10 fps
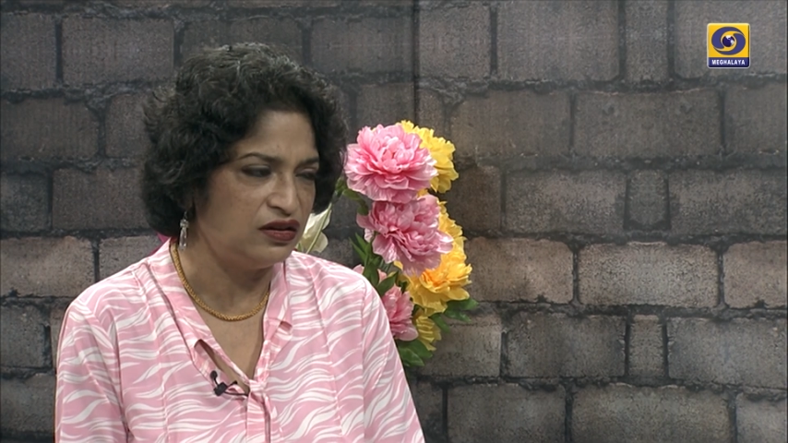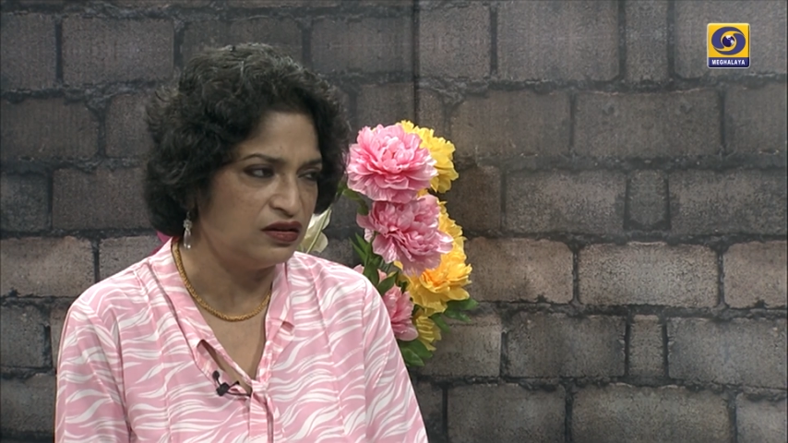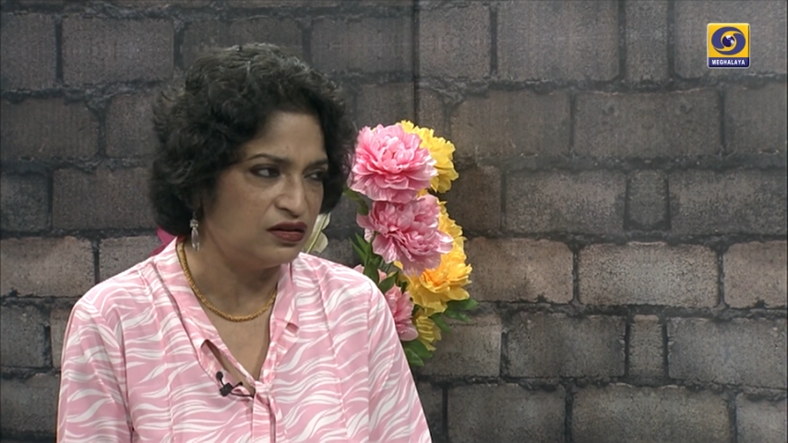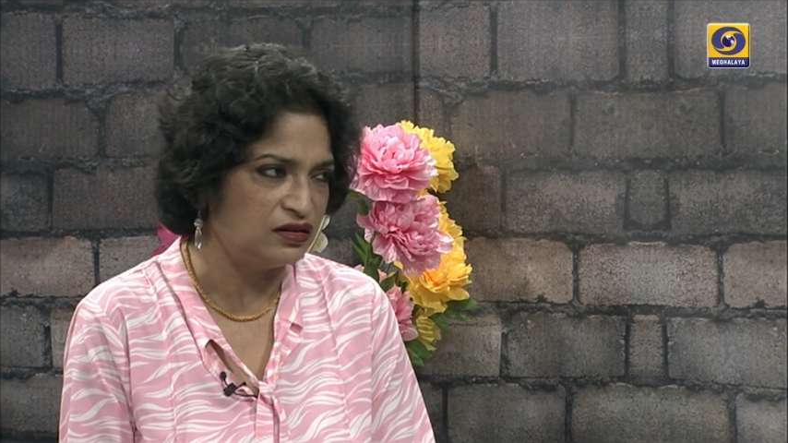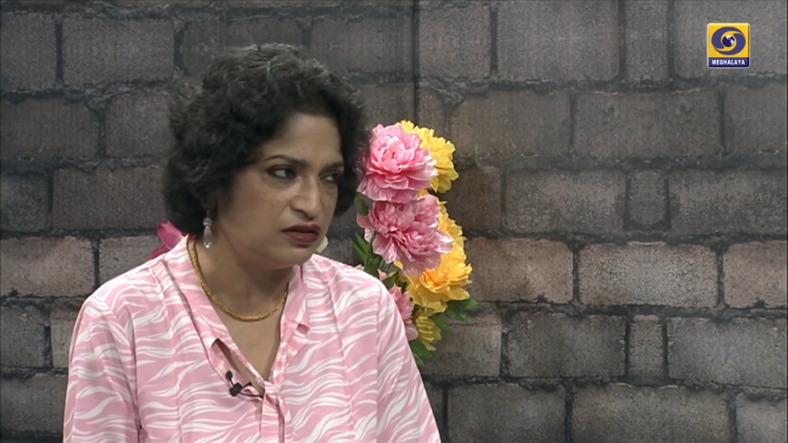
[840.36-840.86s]

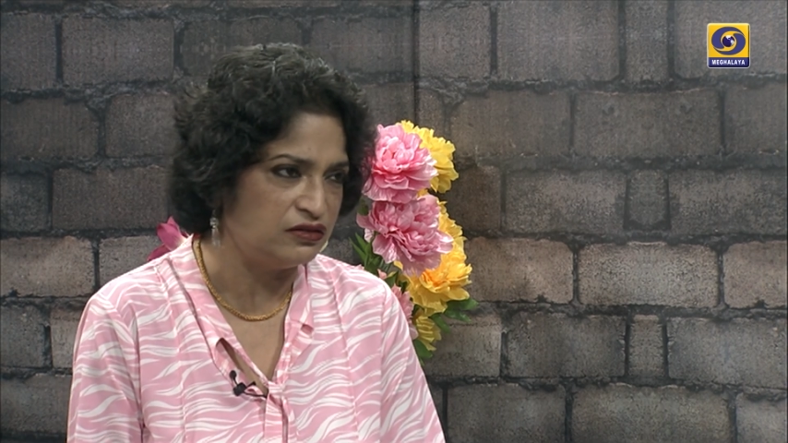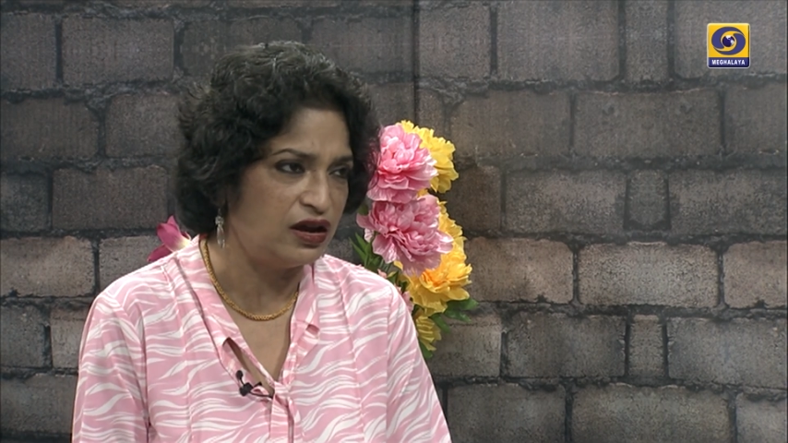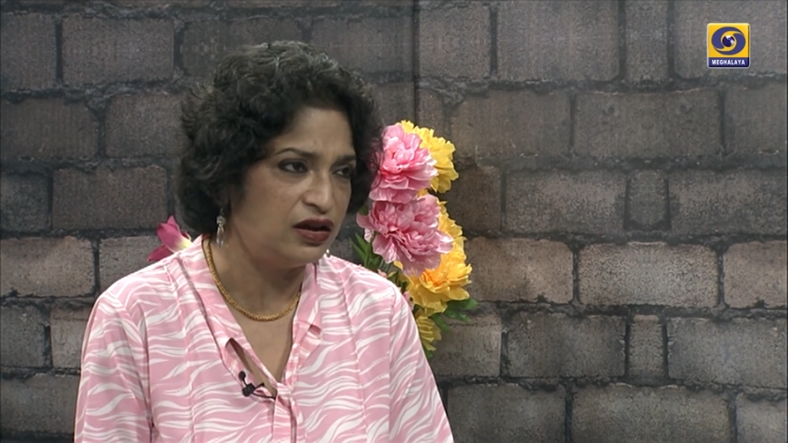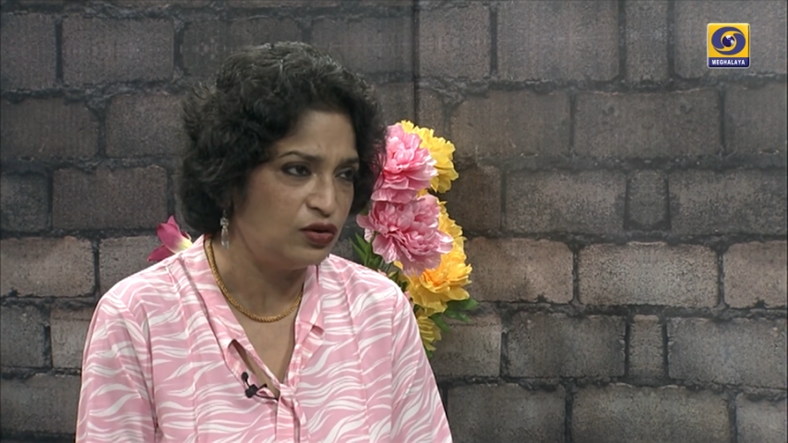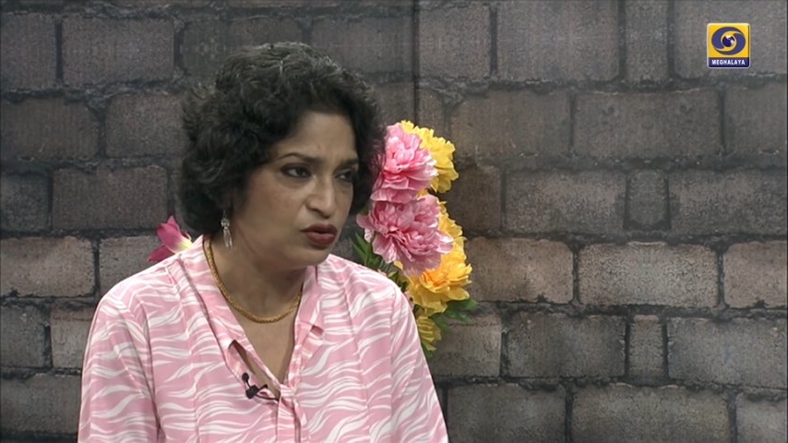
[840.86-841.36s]

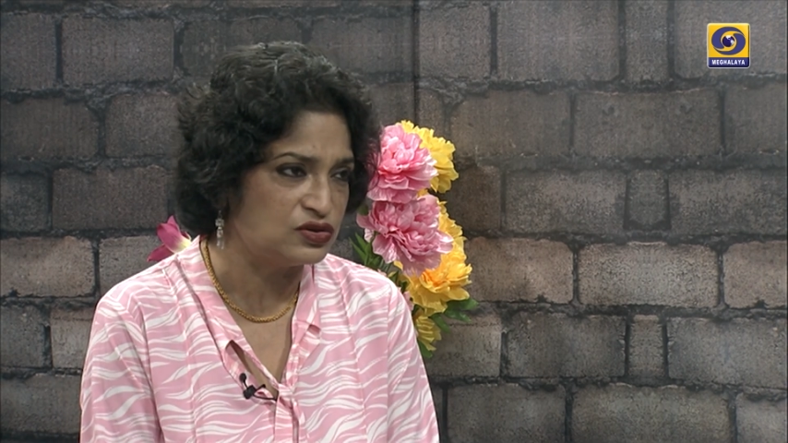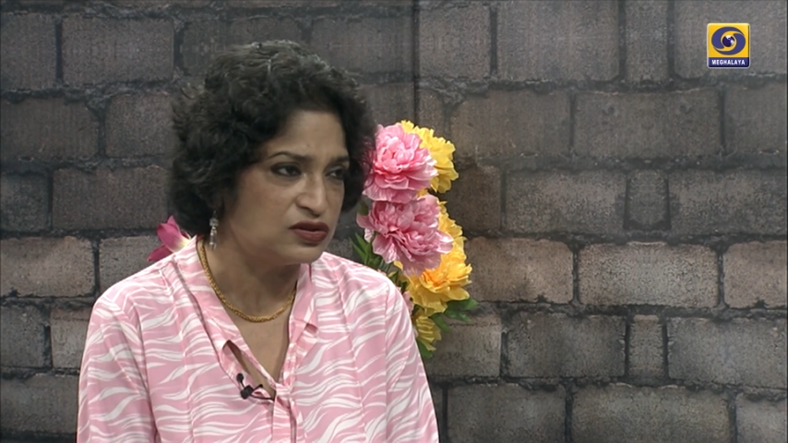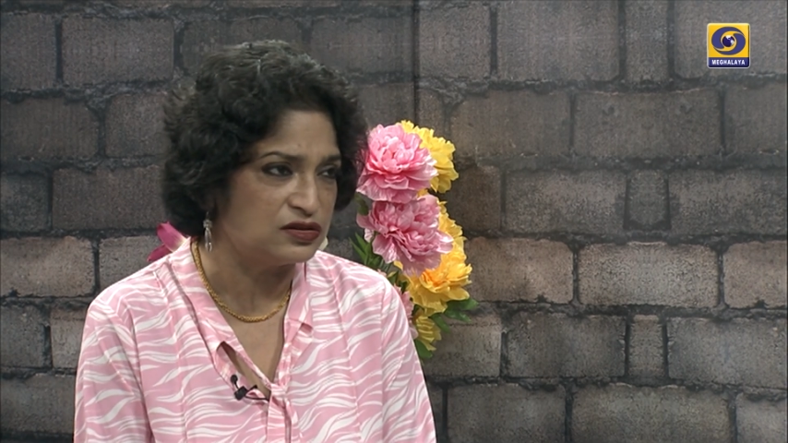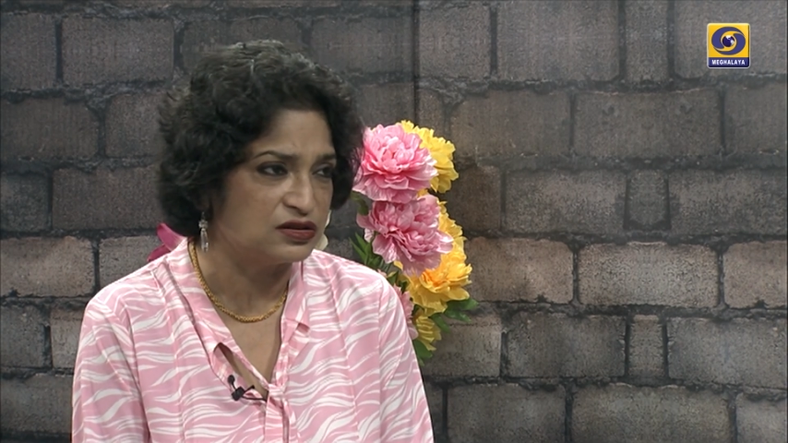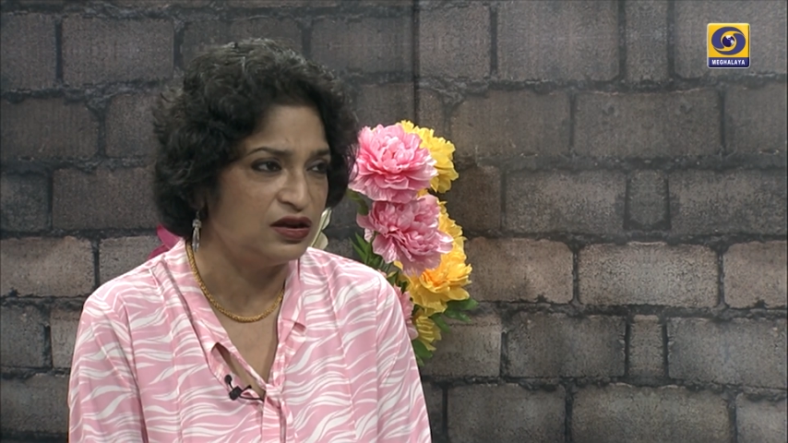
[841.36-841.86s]
rhino's
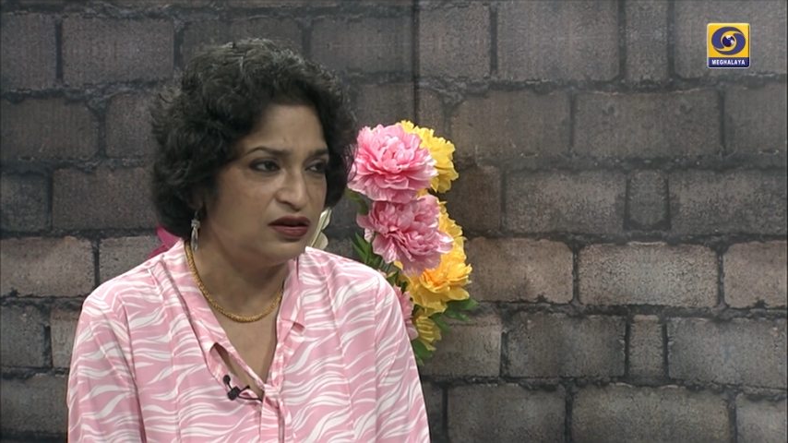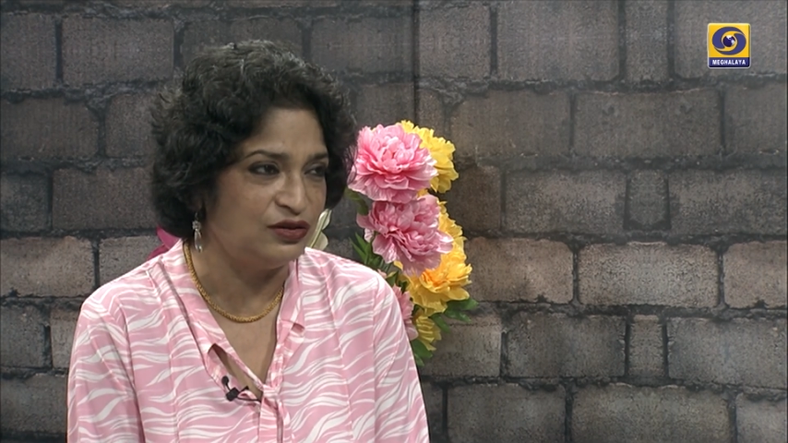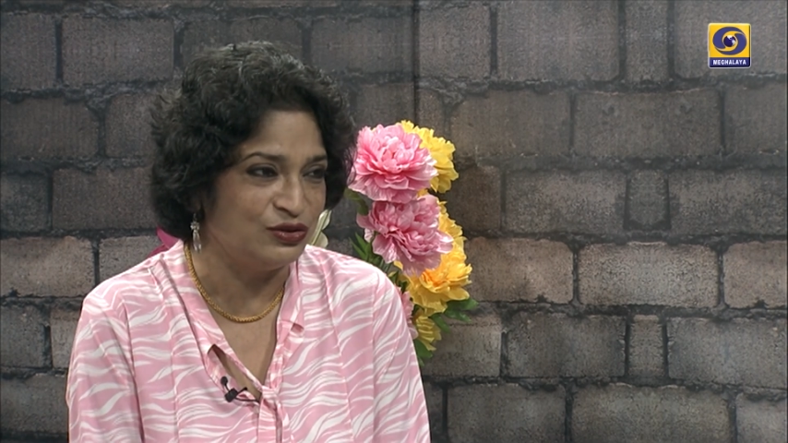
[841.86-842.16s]
skin,